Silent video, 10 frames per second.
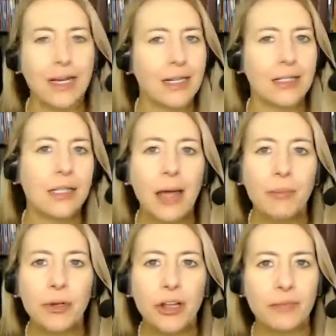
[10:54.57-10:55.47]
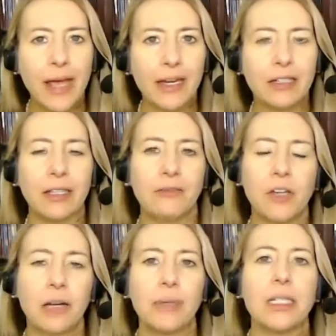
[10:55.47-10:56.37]
It doesn't happen automatically. I've
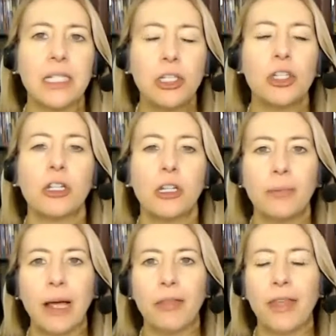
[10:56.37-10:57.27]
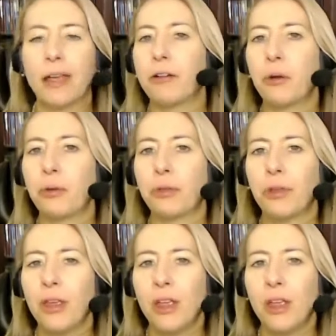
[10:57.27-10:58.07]
got to be intentional about that growth.